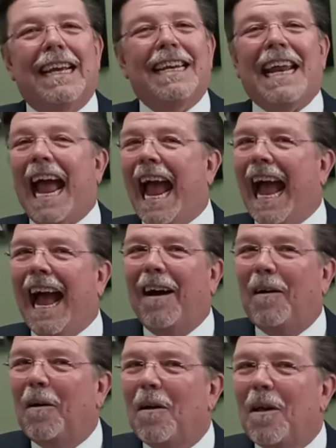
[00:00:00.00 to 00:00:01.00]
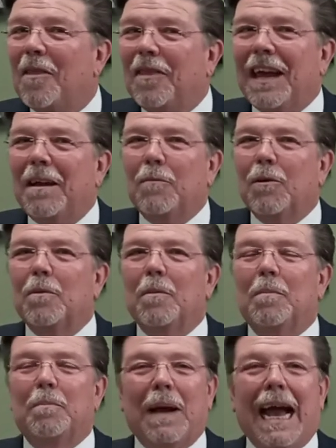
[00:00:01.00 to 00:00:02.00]
in how they
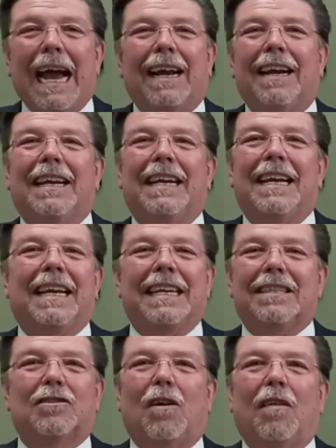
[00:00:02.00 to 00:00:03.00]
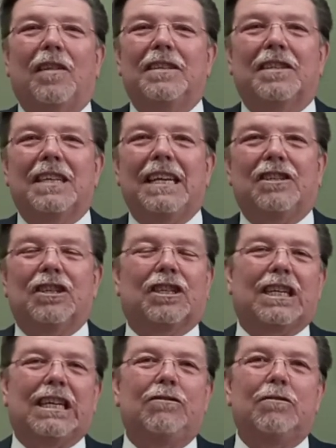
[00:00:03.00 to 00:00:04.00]
were battling against all these
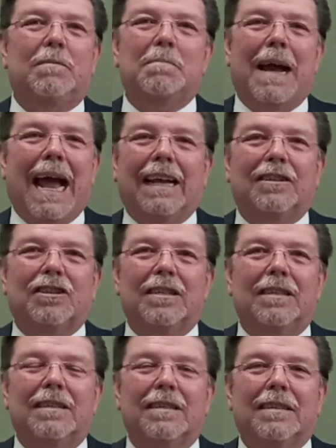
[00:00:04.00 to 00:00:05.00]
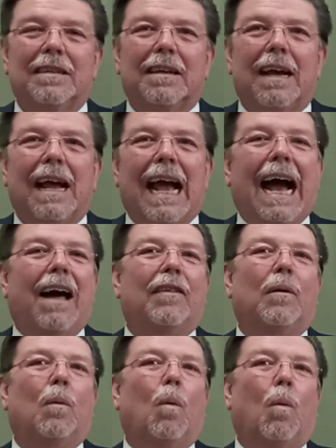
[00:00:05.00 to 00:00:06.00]
nations. Can you imagine? How
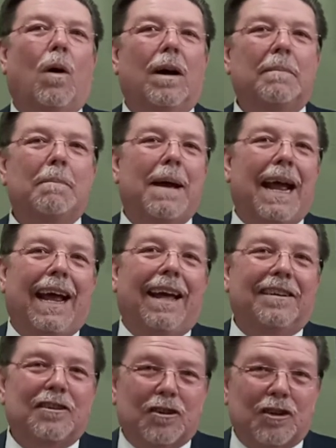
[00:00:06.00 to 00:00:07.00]
that one man